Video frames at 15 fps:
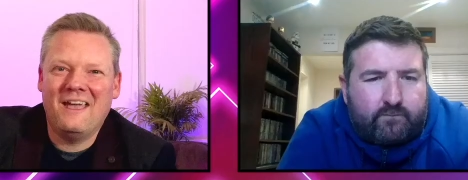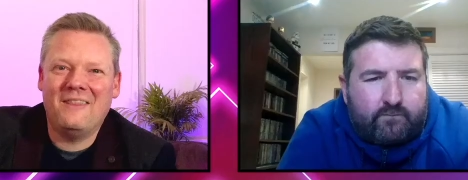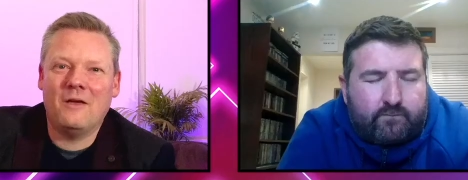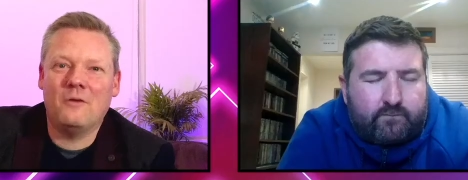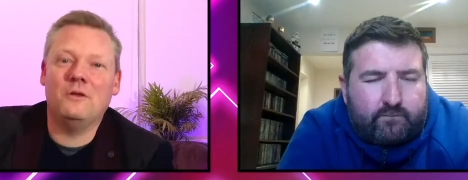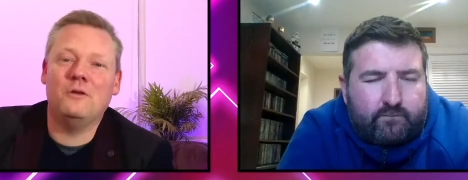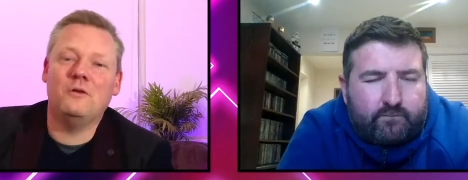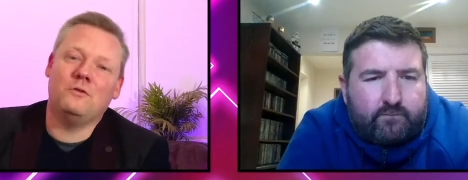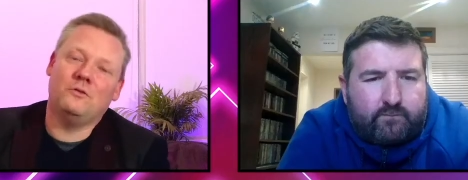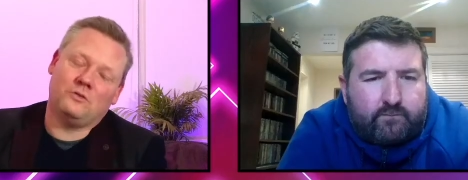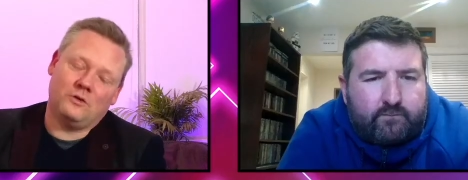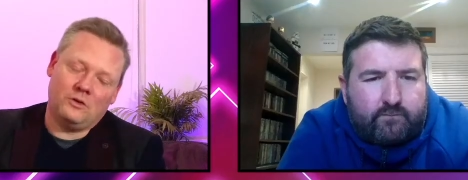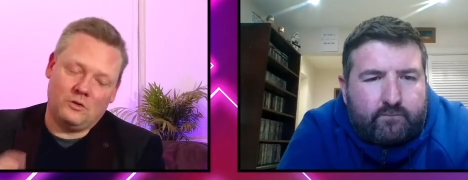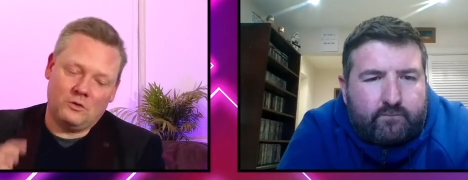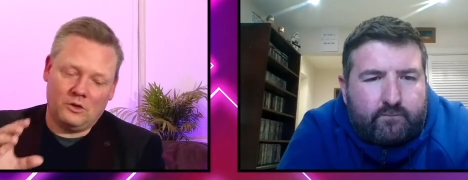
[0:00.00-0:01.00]
Speaker 1: Now you,
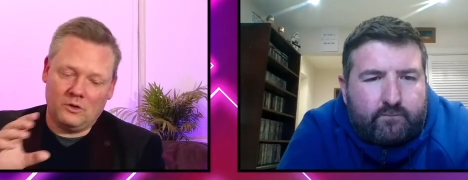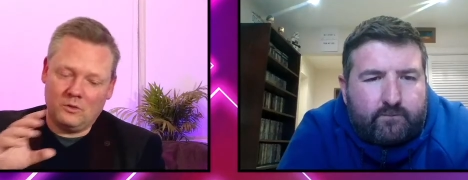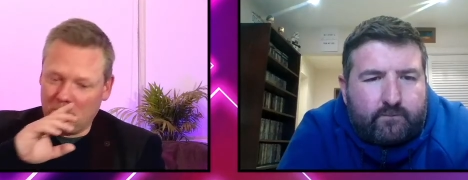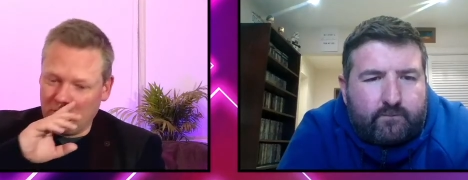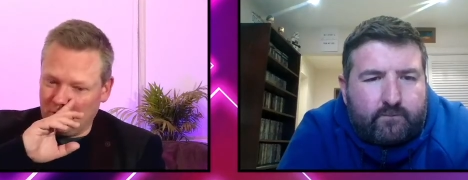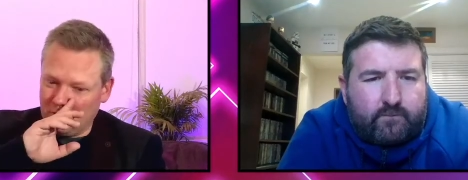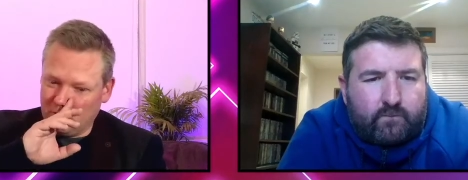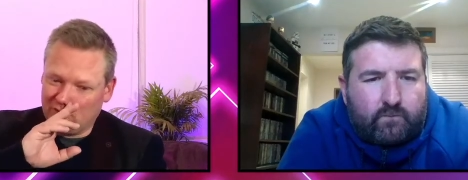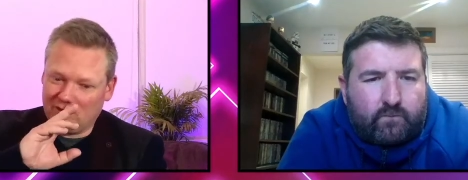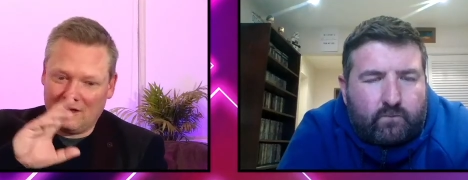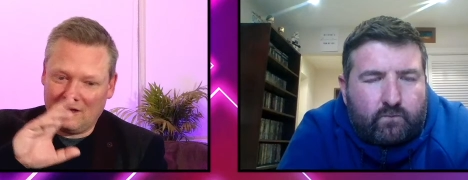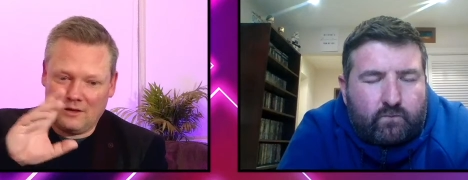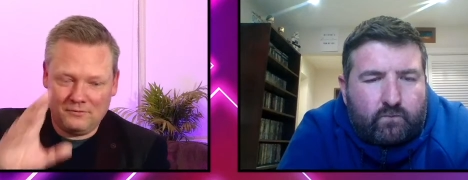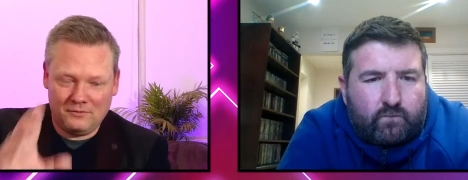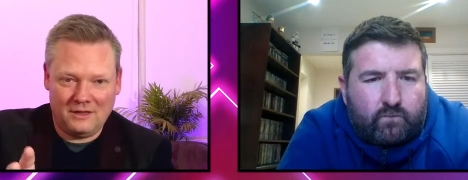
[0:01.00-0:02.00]
so you you you were
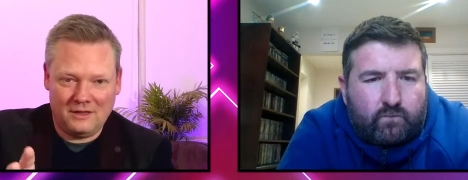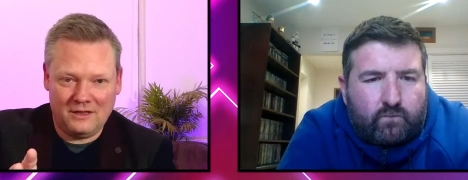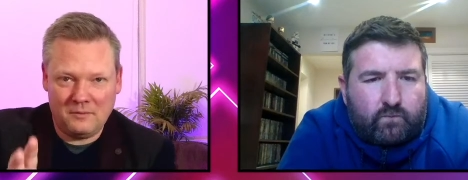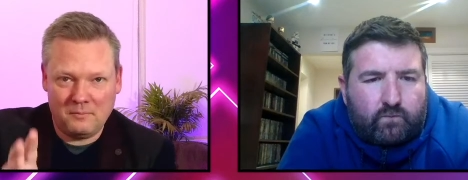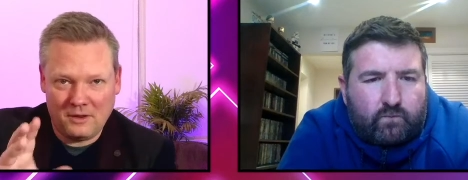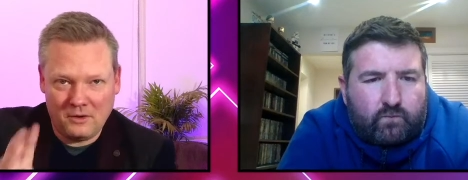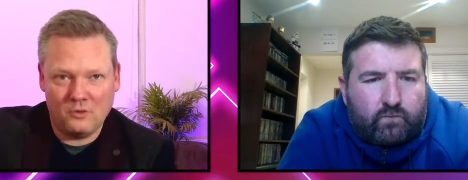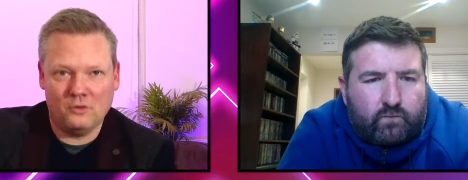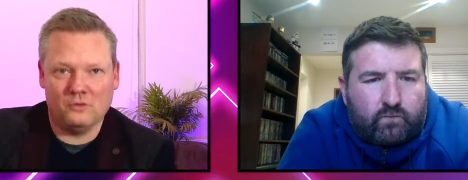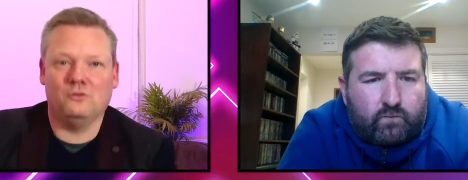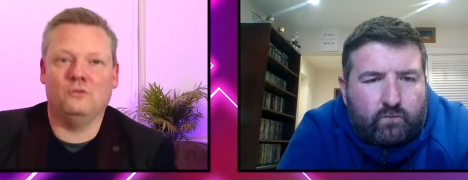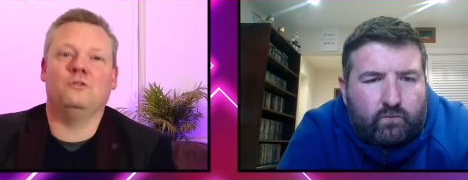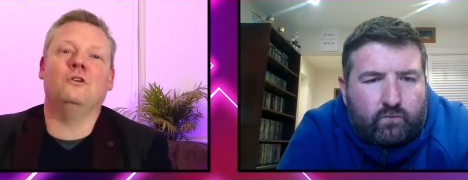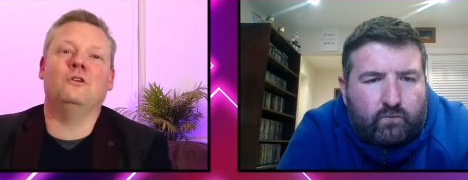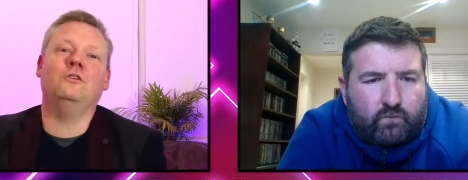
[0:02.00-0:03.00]
saved in a
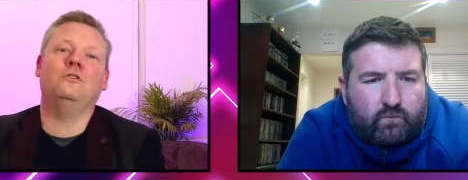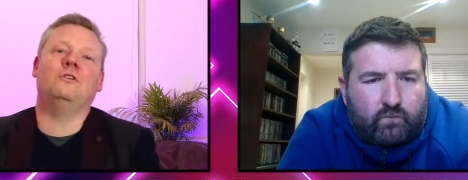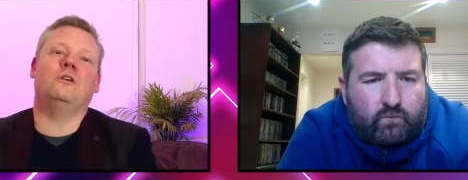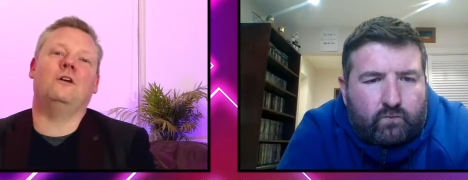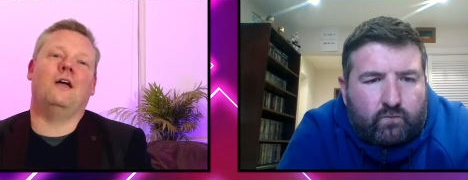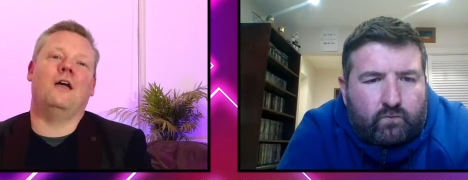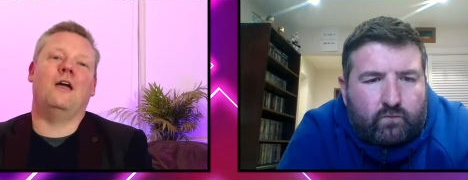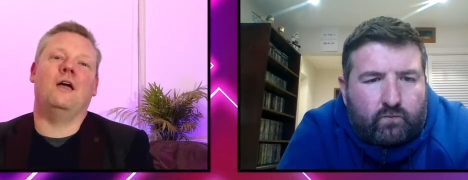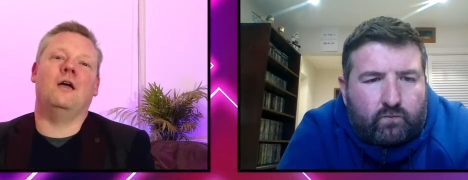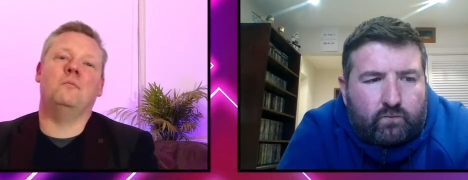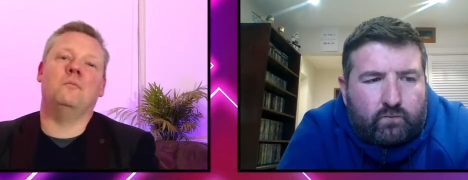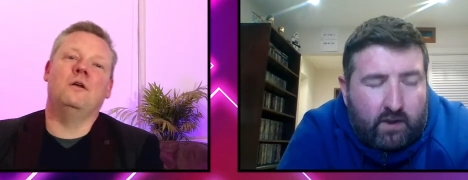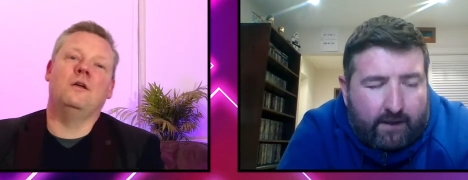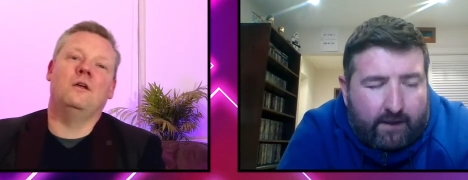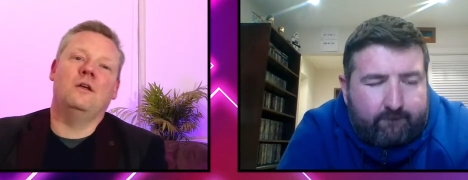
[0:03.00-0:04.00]
Pentecostal church. Um,
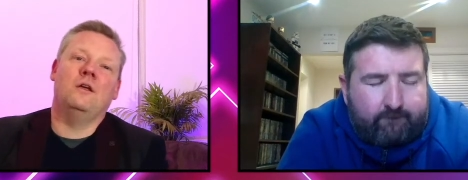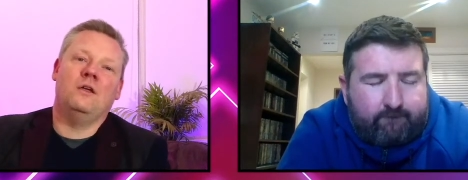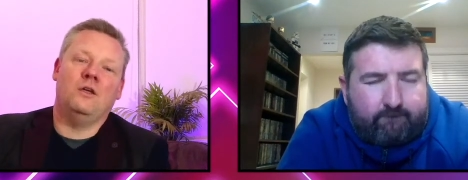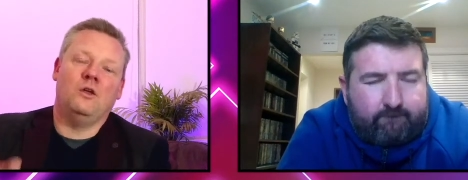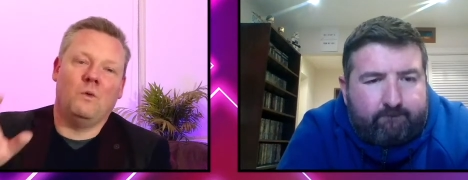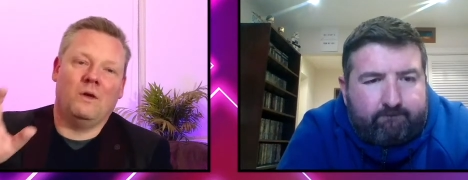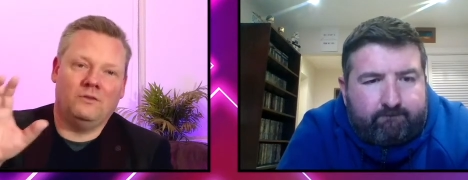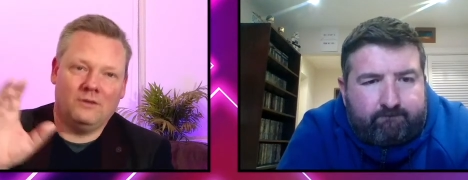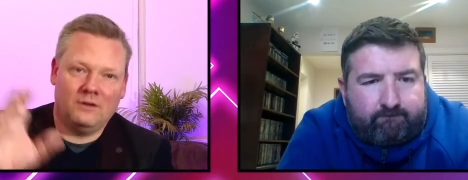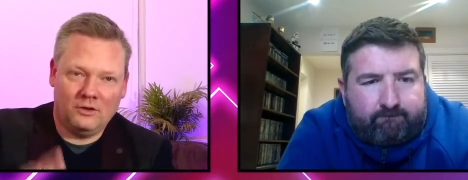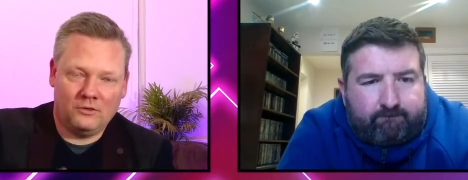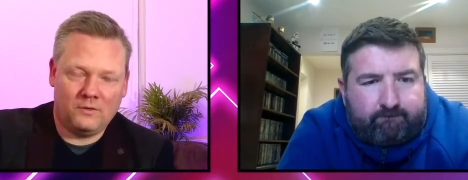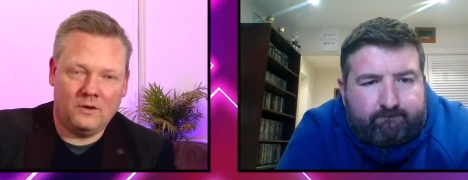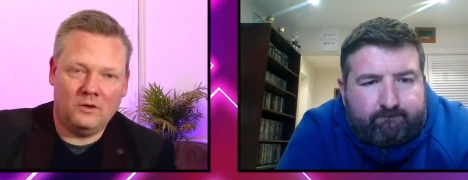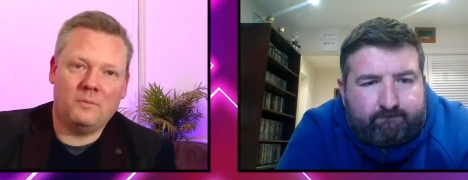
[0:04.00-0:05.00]
yeah. You went to
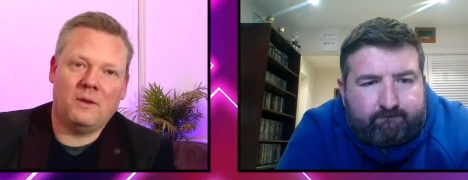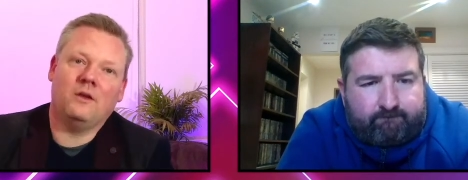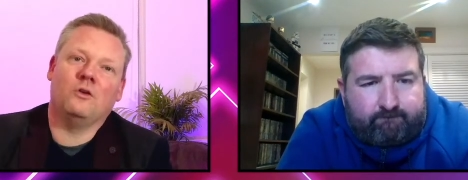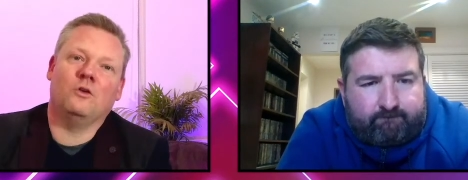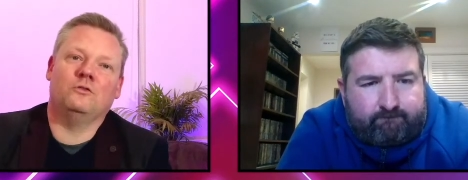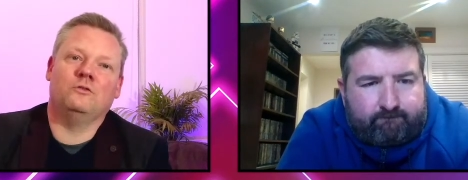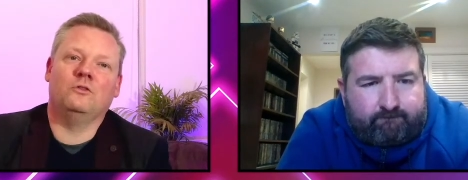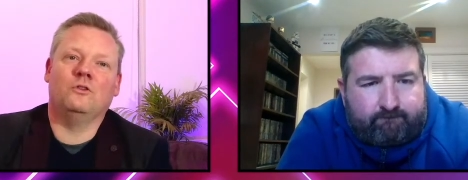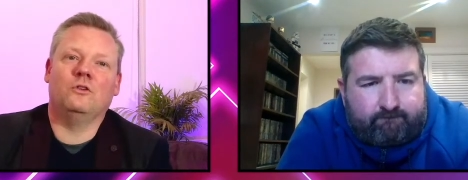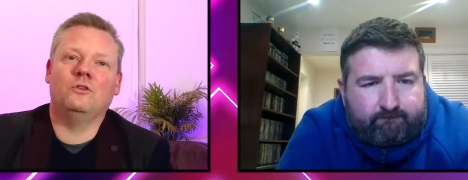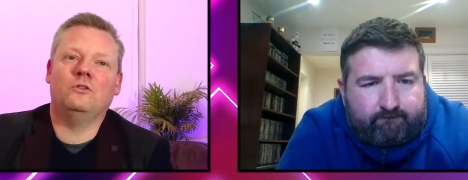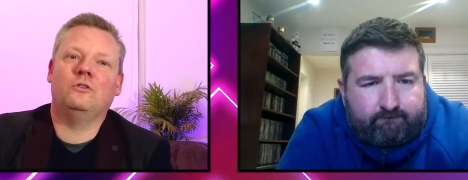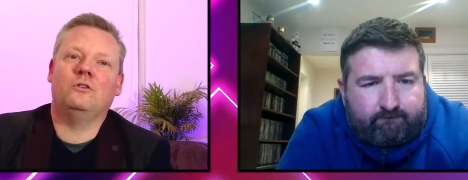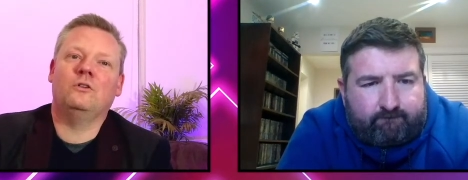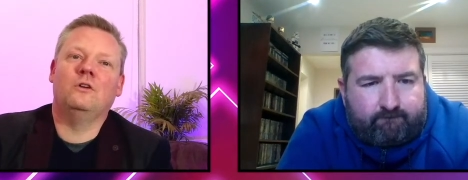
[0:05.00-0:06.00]
Lichfield Pentecostal
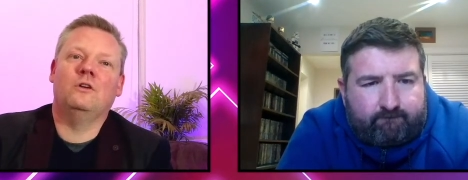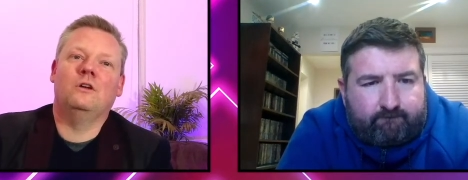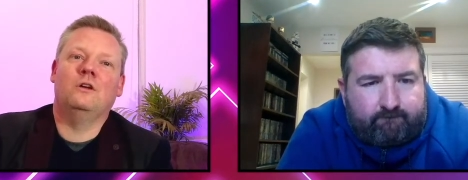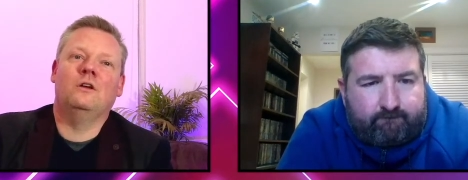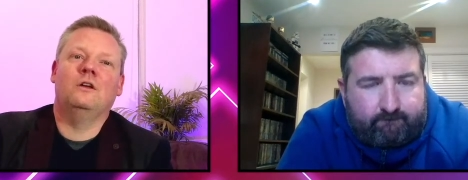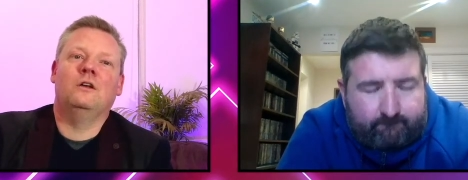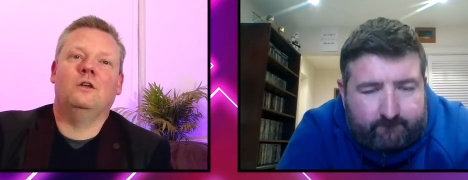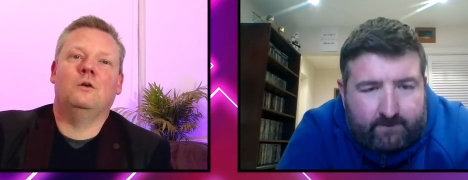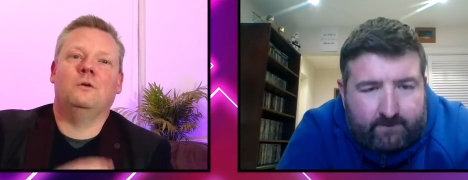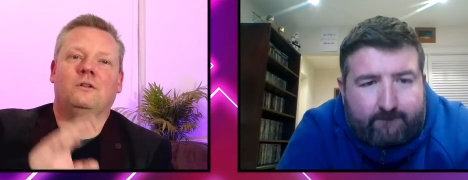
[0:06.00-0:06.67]
Church. Yeah. You went to